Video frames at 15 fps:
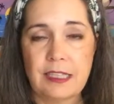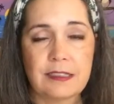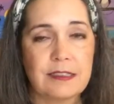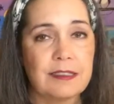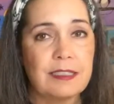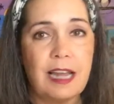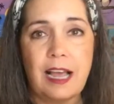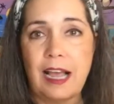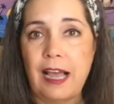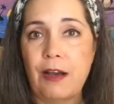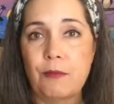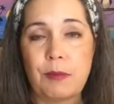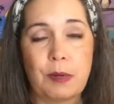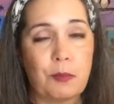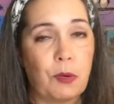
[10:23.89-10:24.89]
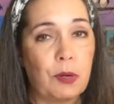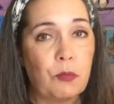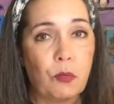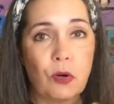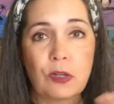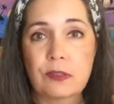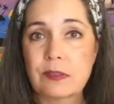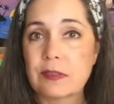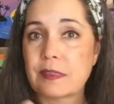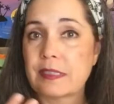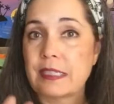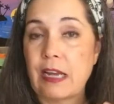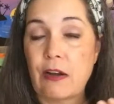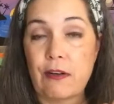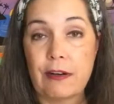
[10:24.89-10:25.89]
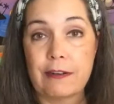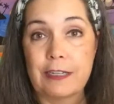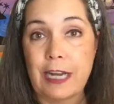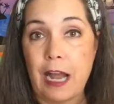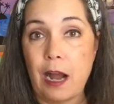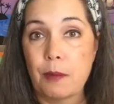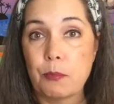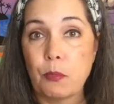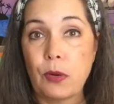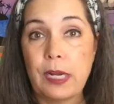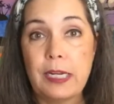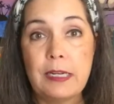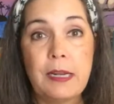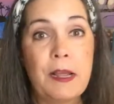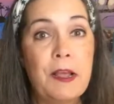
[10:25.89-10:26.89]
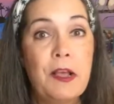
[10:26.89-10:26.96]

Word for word: That's not how my brain works. It's not how I operate.